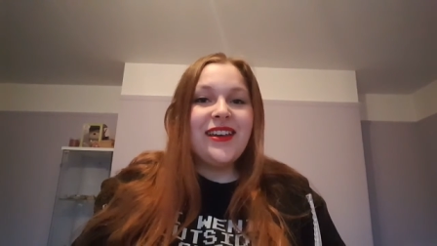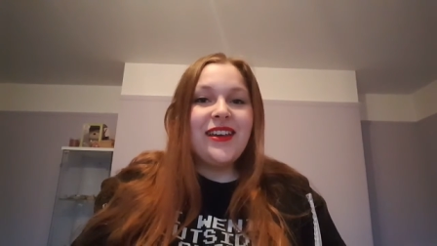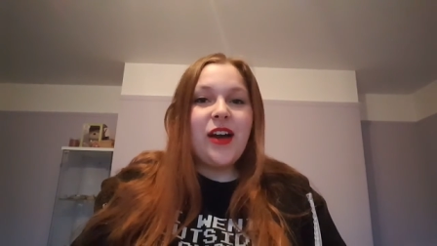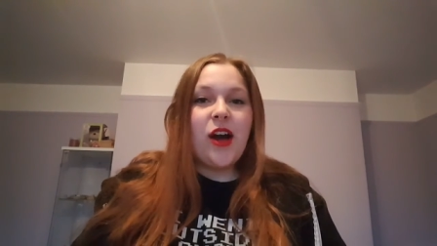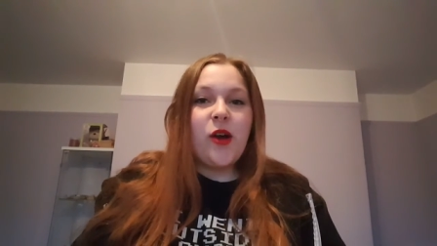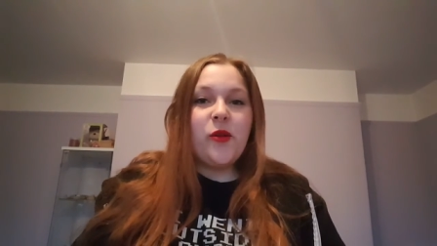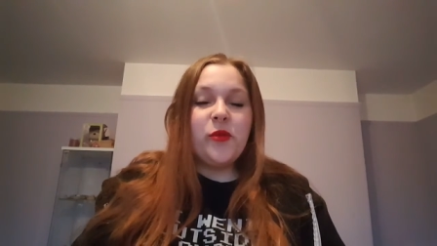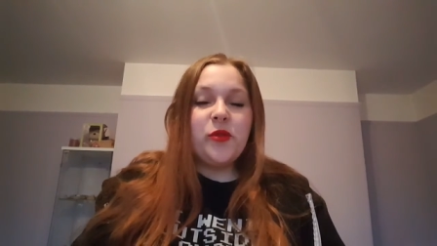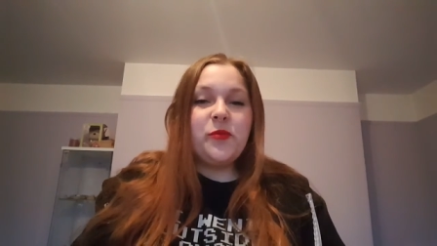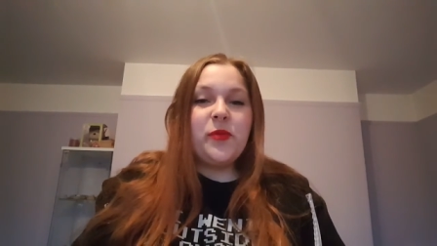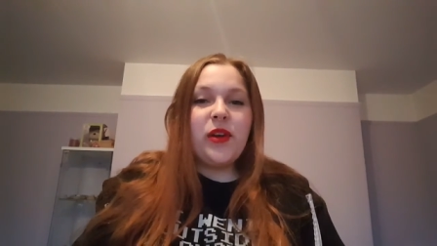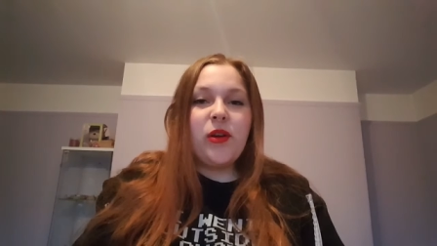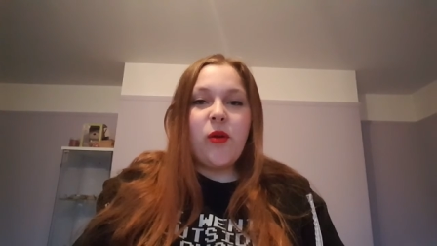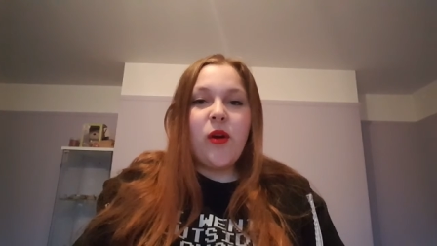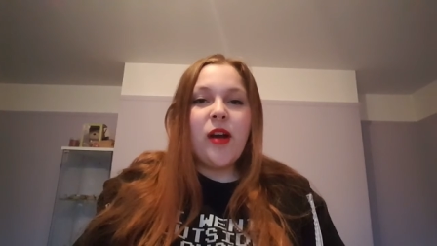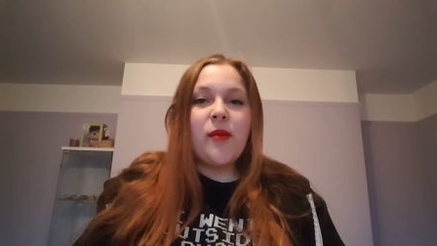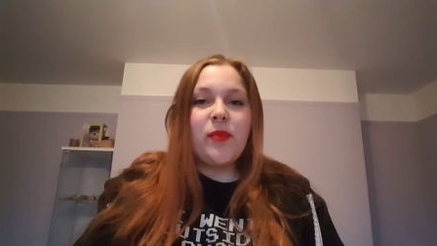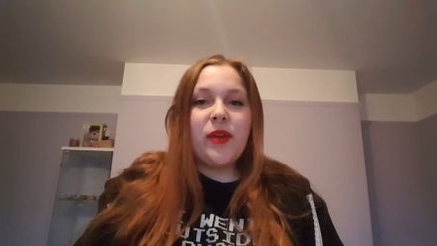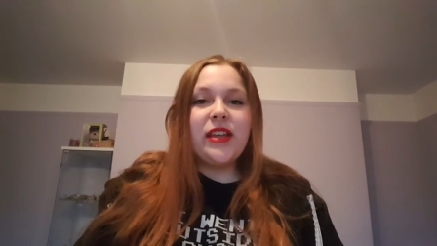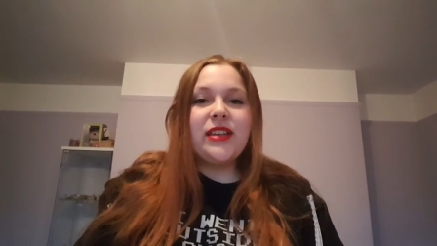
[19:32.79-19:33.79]
I would be
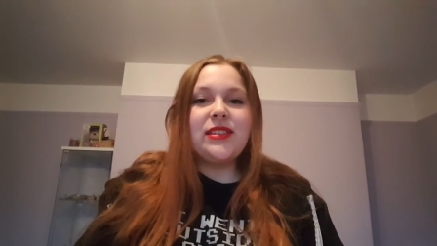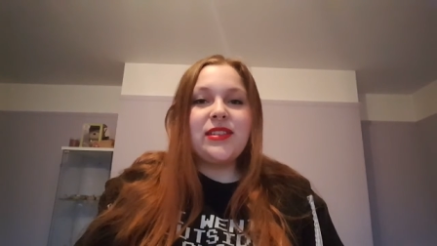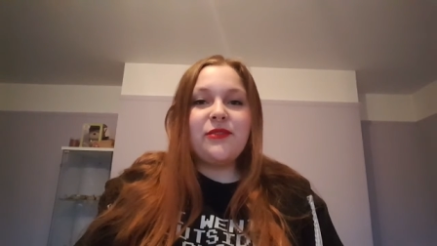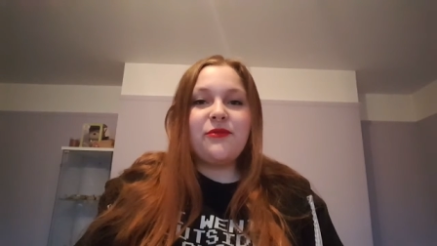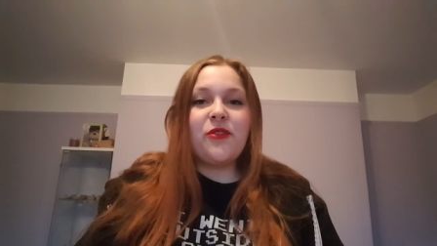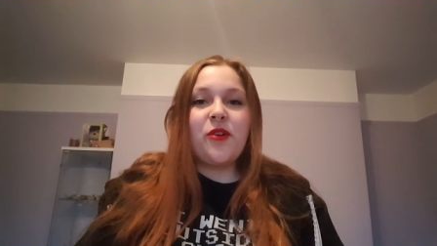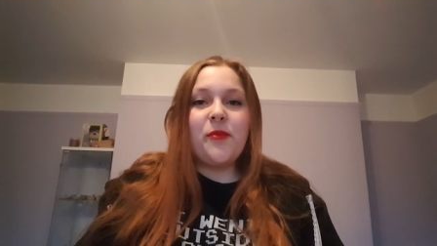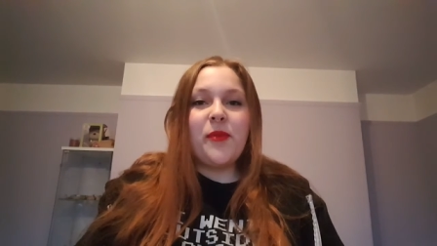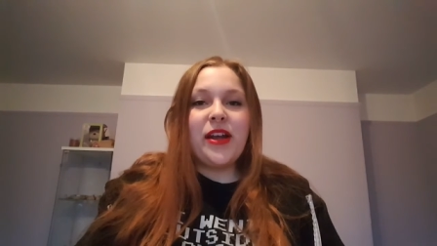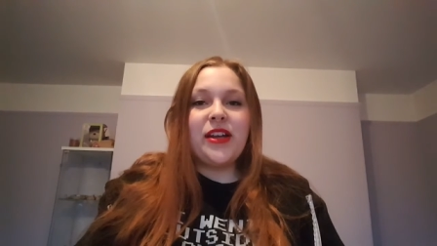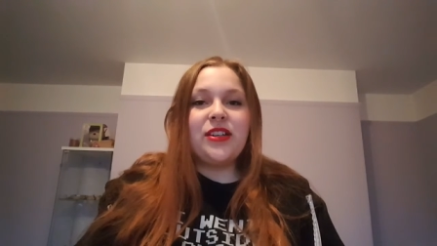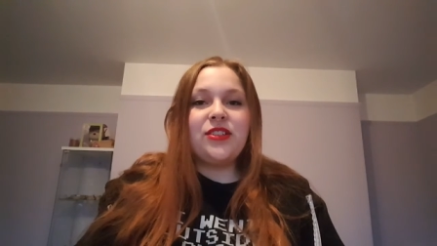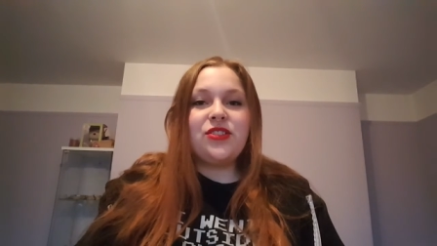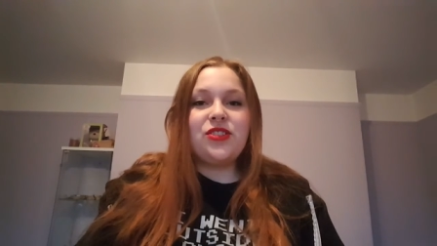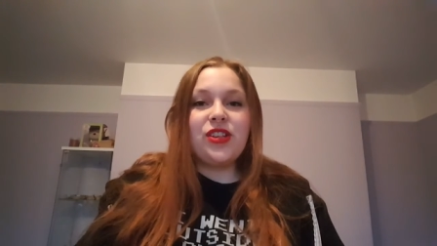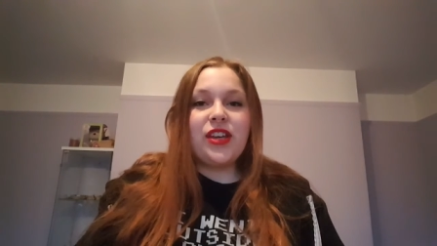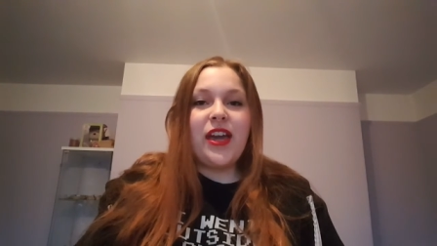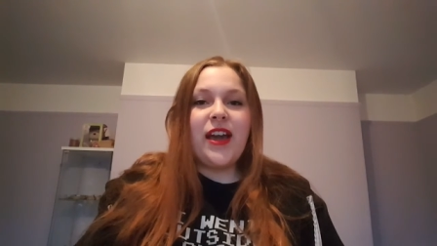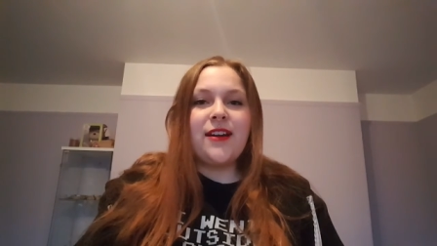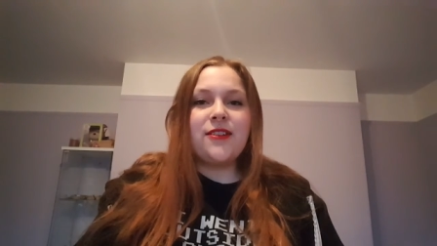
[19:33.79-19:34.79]
quite pleased if I
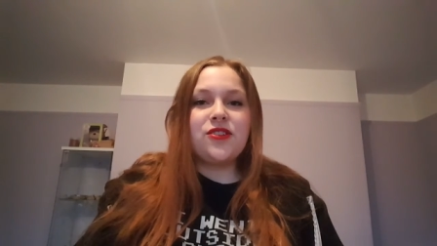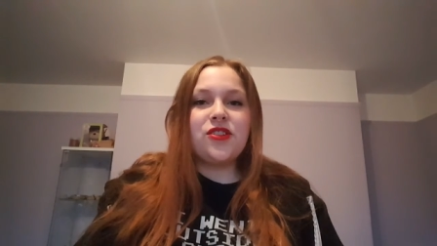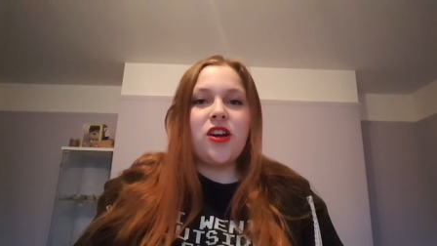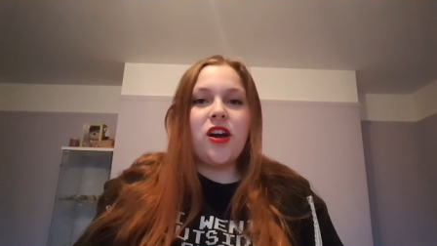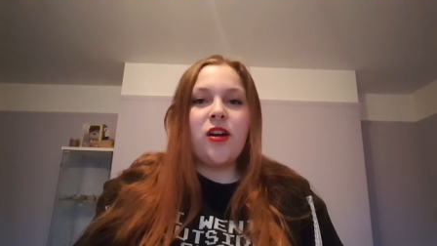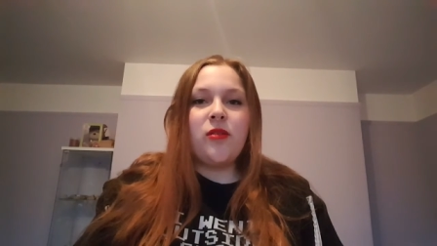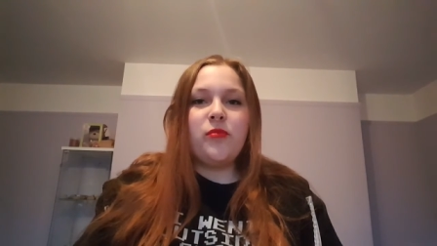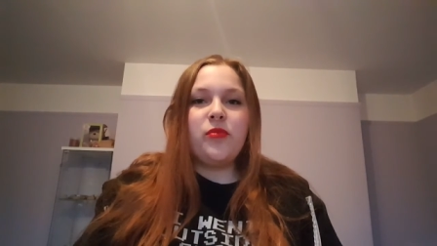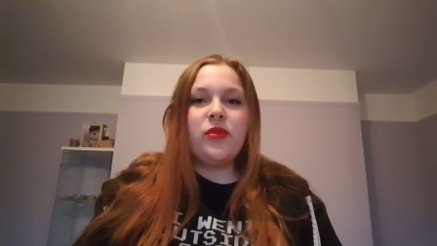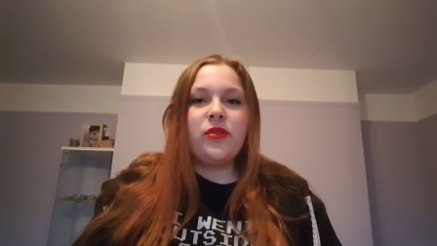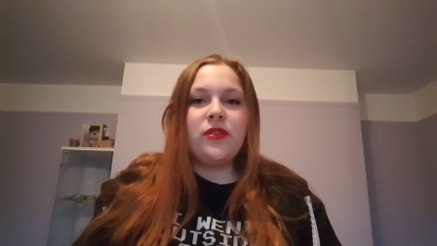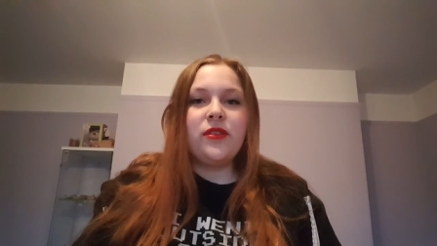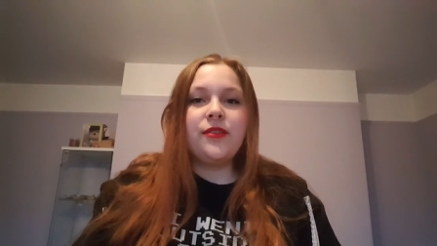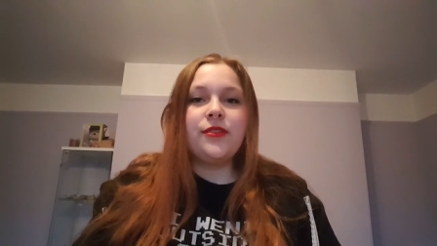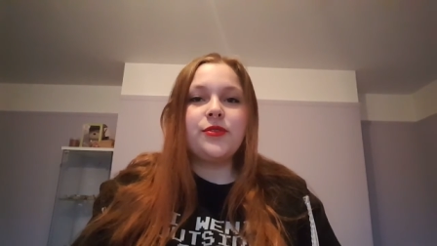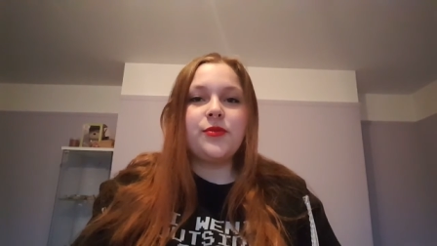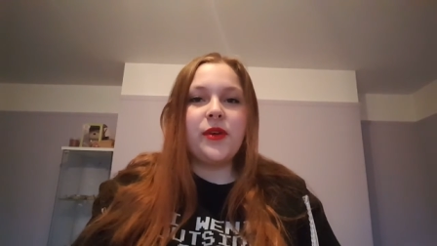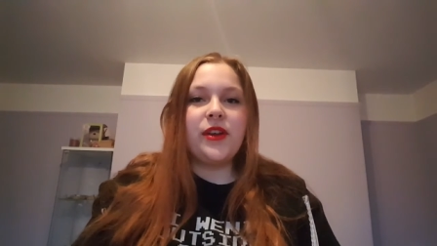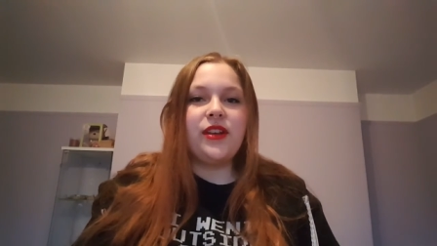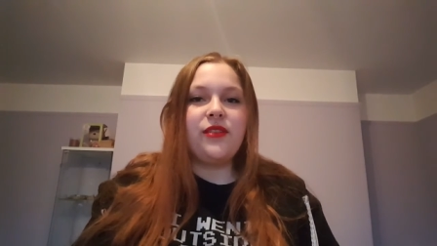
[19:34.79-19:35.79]
managed to catch up
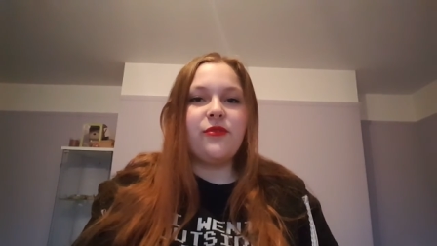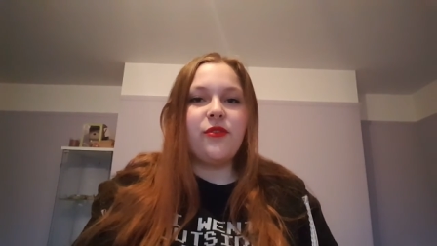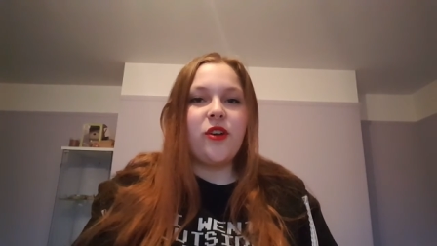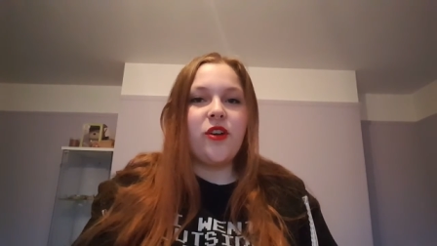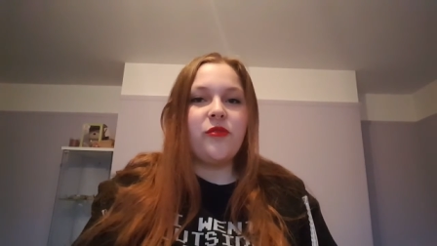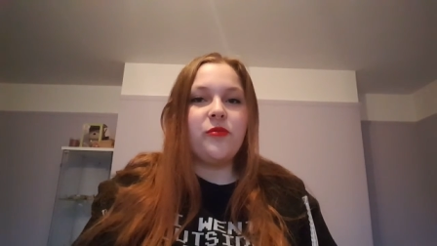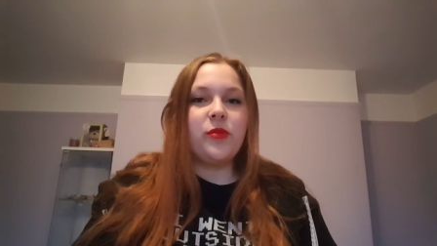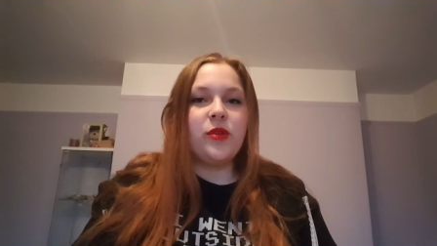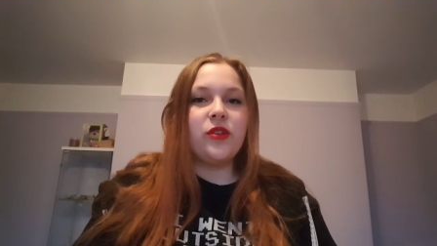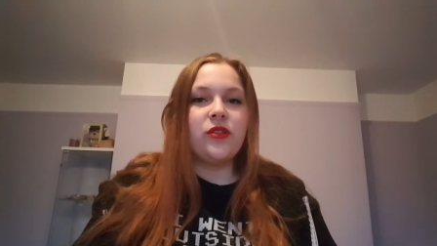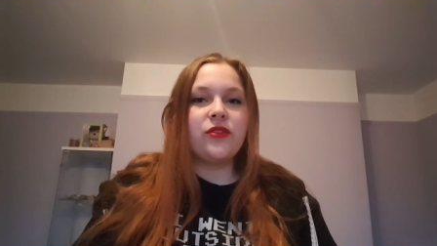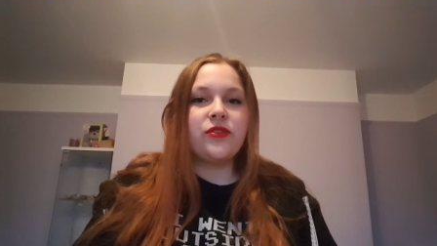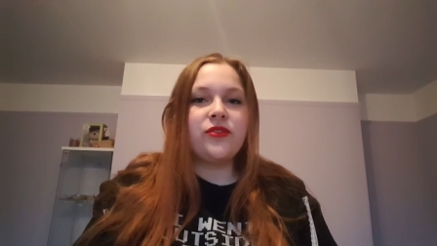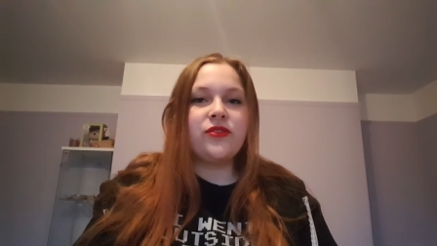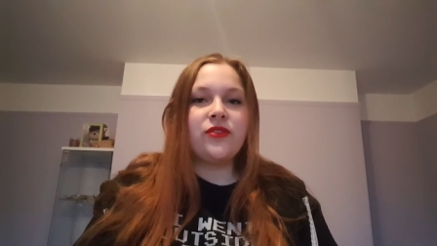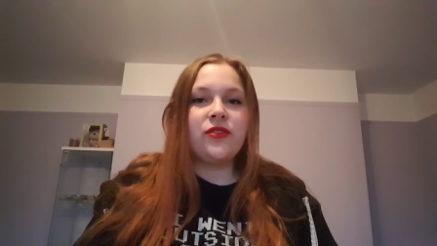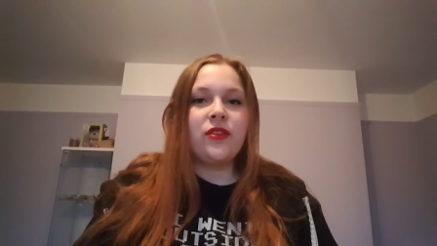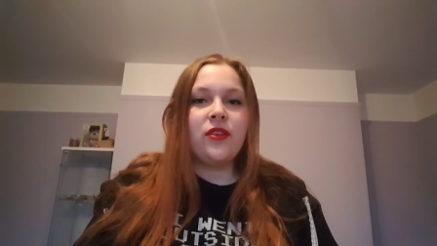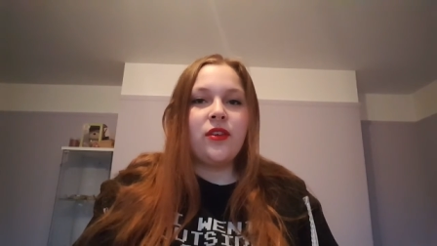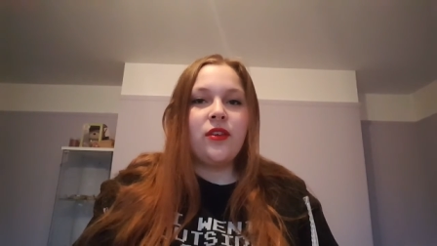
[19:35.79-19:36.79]
25
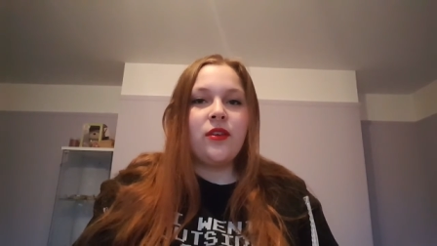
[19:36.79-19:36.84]
books.